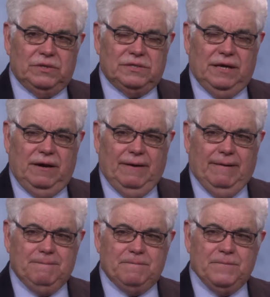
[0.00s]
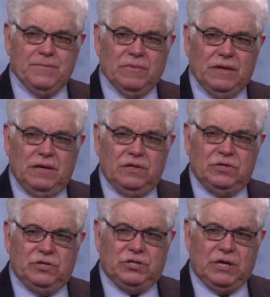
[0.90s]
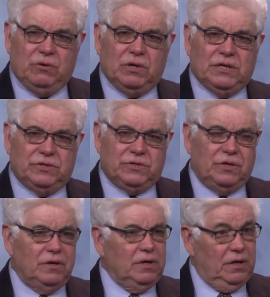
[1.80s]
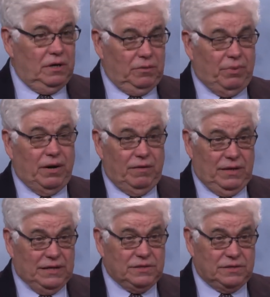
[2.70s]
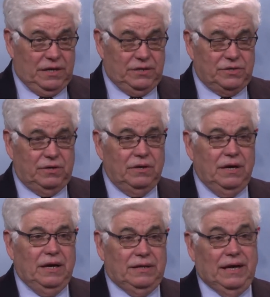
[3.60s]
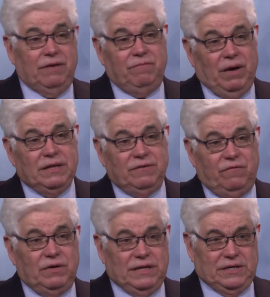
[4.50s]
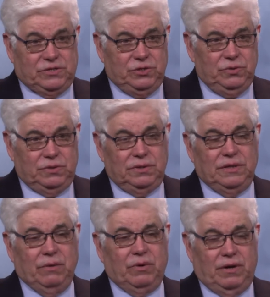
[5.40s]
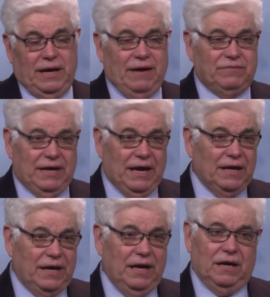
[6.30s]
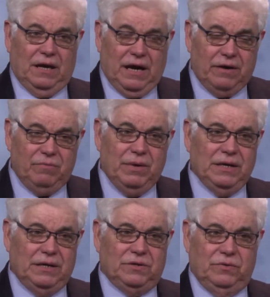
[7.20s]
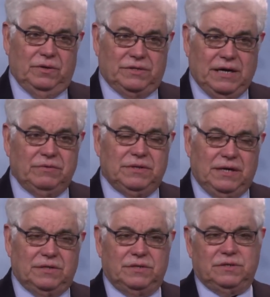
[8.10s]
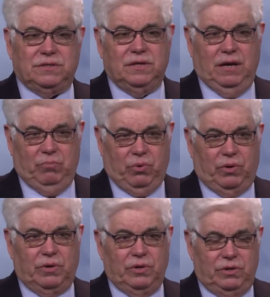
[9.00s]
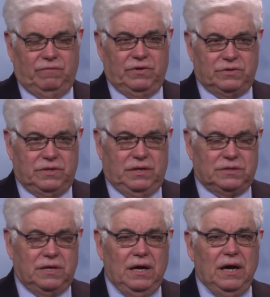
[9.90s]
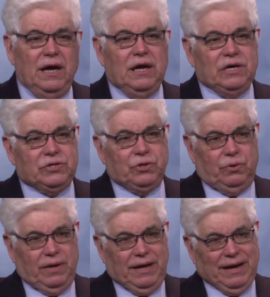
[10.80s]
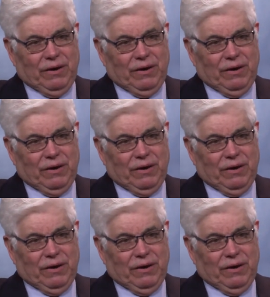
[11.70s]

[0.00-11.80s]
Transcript: was a um, general concern on the part of the legislature that if Maldiv won that suit, they were going to have to allocate a lot of money to the South Texas and border universities. So,